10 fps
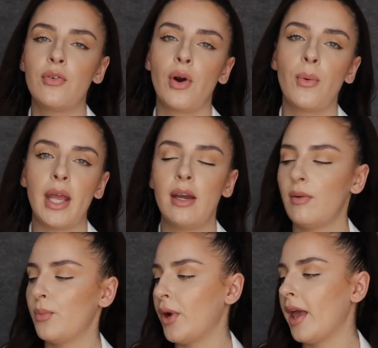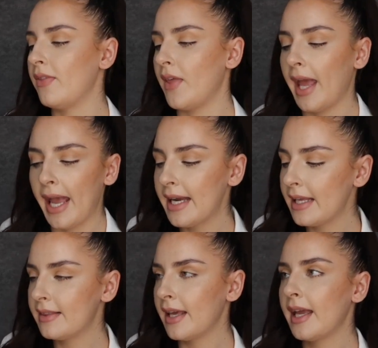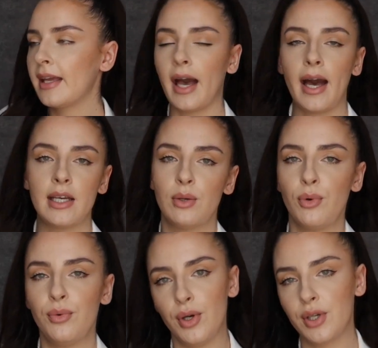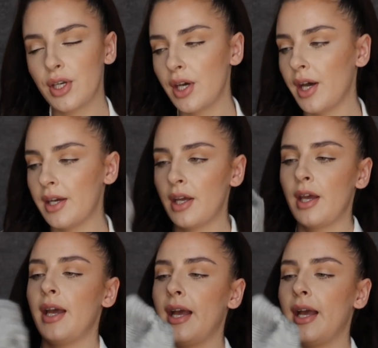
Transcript: throw in with anything and it will look good.